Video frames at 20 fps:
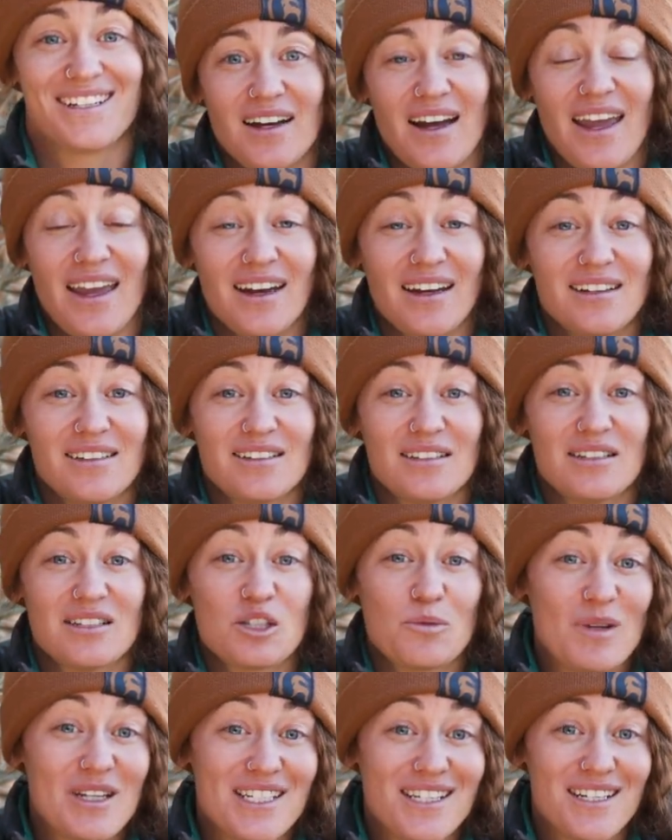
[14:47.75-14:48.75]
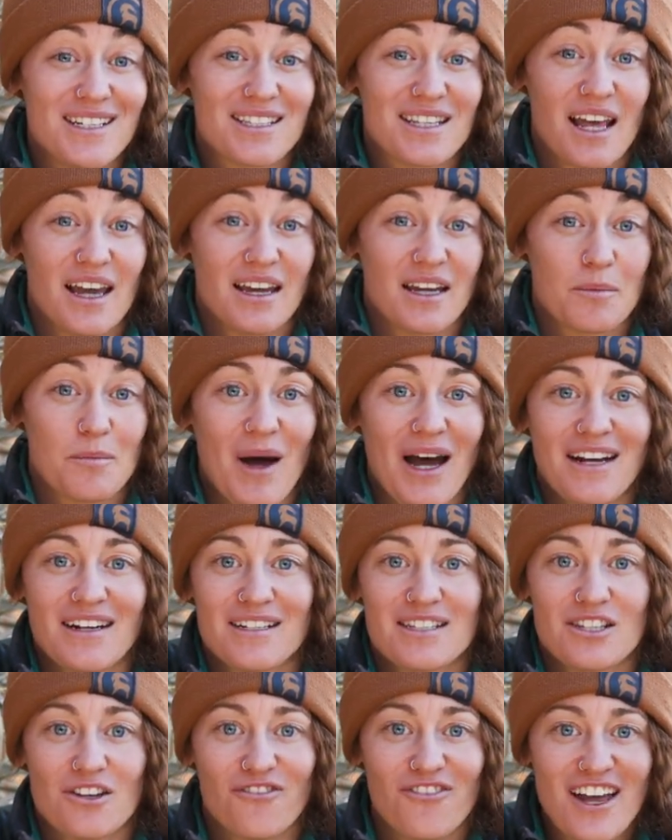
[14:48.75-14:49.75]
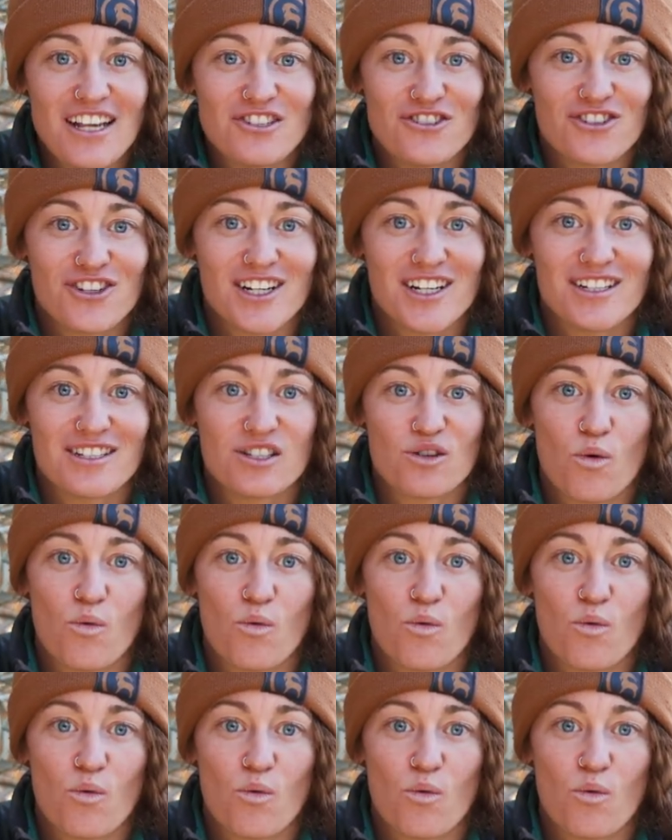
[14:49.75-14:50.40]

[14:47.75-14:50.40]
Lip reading: And species like Pinus sylvestris,